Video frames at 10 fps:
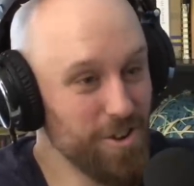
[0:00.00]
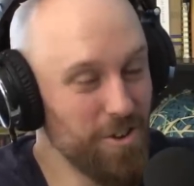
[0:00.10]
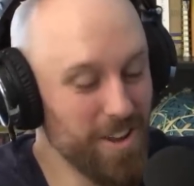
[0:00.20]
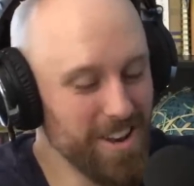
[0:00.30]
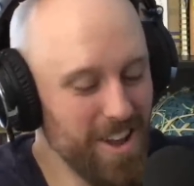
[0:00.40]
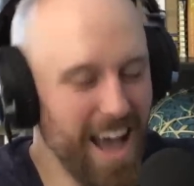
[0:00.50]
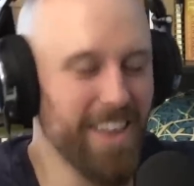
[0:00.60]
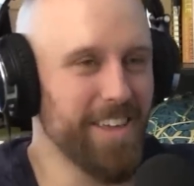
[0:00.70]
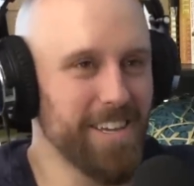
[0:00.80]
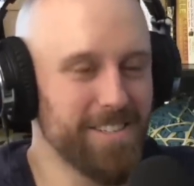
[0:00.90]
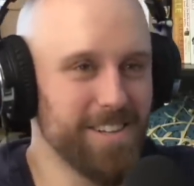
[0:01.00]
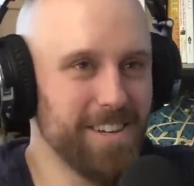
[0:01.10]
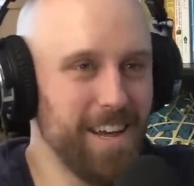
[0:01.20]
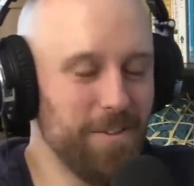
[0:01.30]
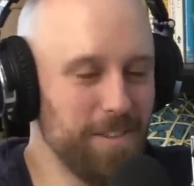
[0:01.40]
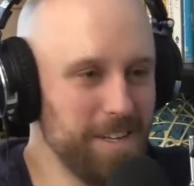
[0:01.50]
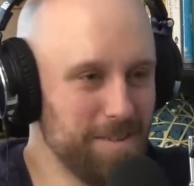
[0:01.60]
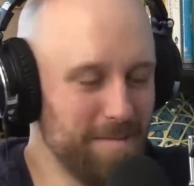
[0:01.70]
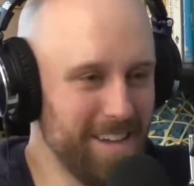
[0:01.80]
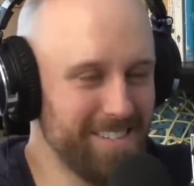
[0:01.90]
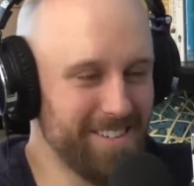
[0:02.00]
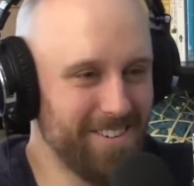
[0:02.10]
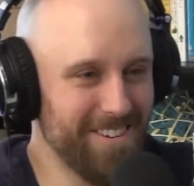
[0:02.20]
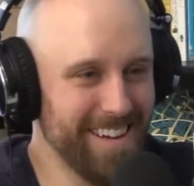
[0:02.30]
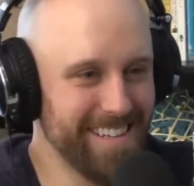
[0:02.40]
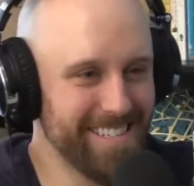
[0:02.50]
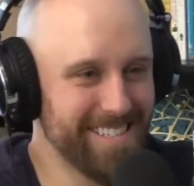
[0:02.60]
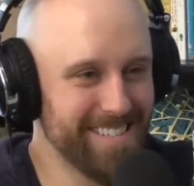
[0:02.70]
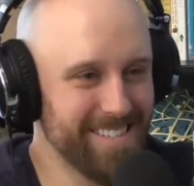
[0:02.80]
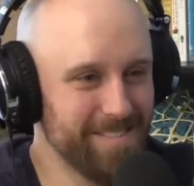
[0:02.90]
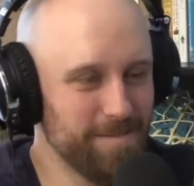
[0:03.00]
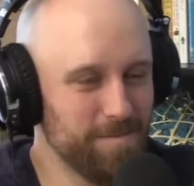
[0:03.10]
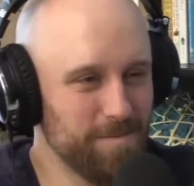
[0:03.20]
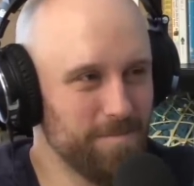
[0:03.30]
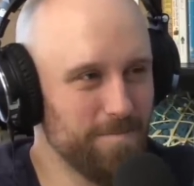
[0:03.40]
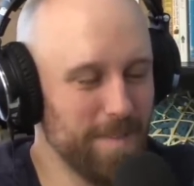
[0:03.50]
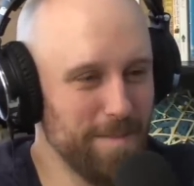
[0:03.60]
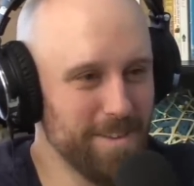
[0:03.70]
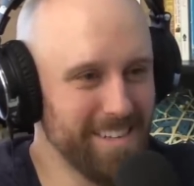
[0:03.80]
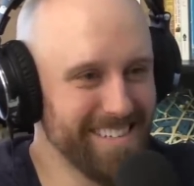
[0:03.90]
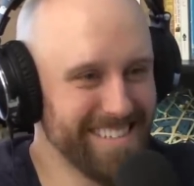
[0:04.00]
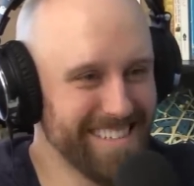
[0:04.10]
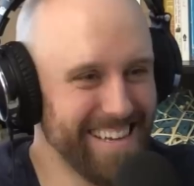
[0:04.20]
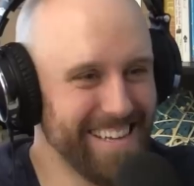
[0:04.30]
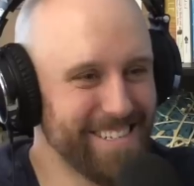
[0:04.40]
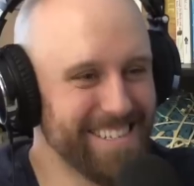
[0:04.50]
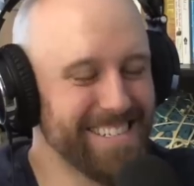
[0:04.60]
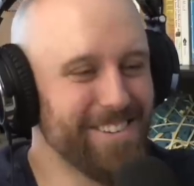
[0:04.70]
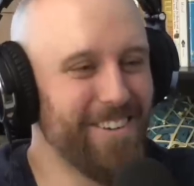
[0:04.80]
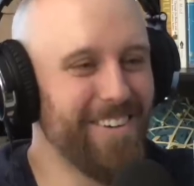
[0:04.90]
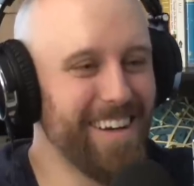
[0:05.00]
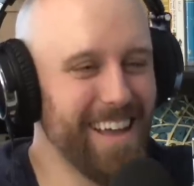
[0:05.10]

No, I don't think it's a bad story. Maybe it is. It's so